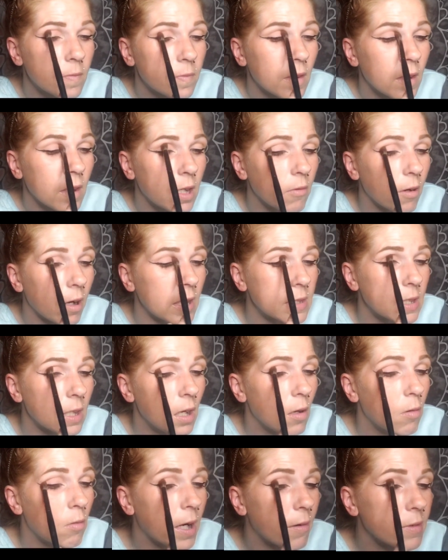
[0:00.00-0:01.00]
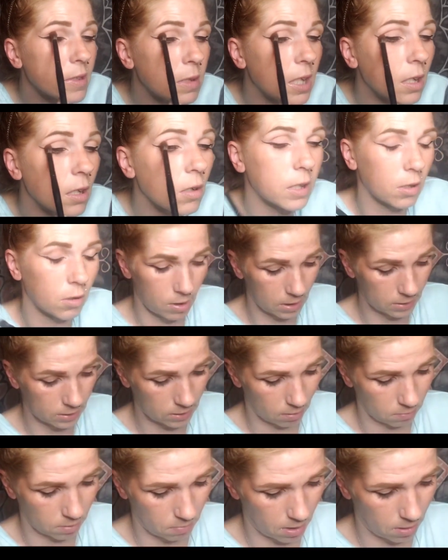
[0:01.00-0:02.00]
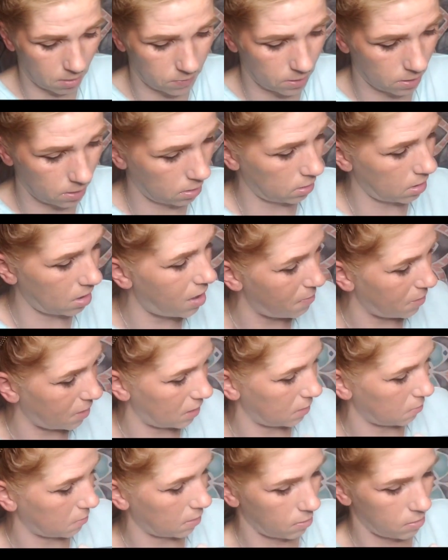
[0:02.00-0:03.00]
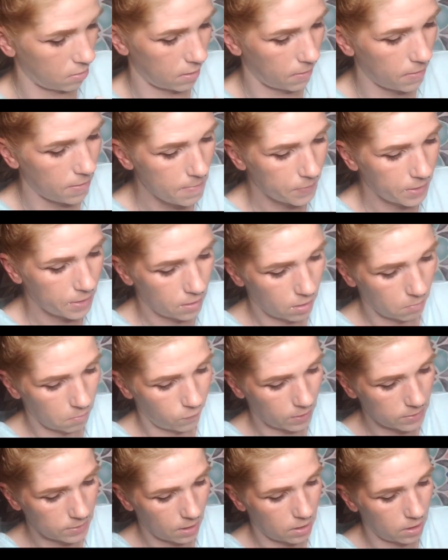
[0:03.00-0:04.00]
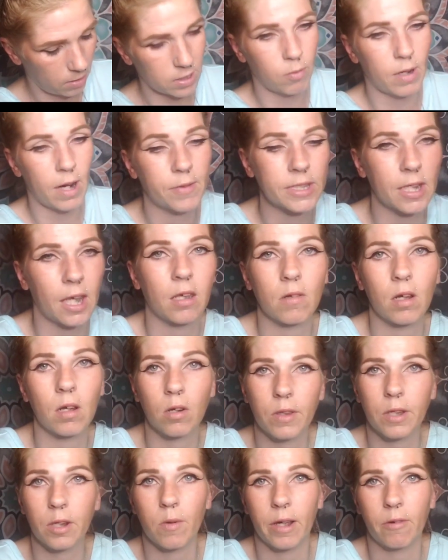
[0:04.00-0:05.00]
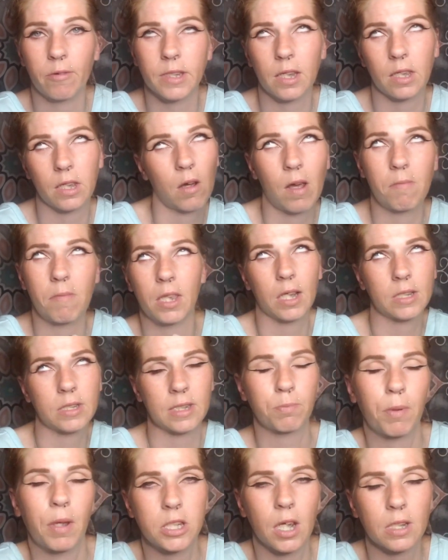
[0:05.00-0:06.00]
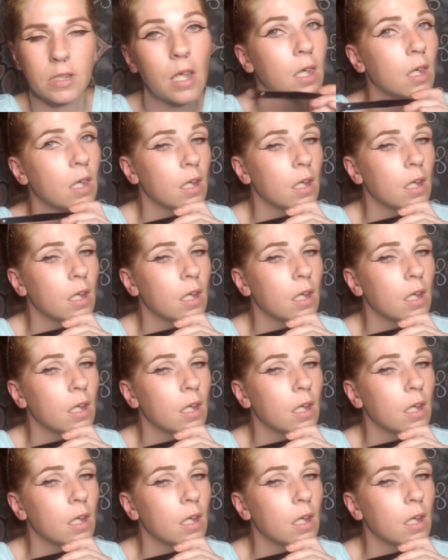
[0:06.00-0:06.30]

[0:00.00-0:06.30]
Anyways, what I was meaning earlier when I said something about the... Oh, man, I did the wrong color. Let me fix that. Anyways, what I was saying earlier when I was like, yo, I made like 6 paychecks.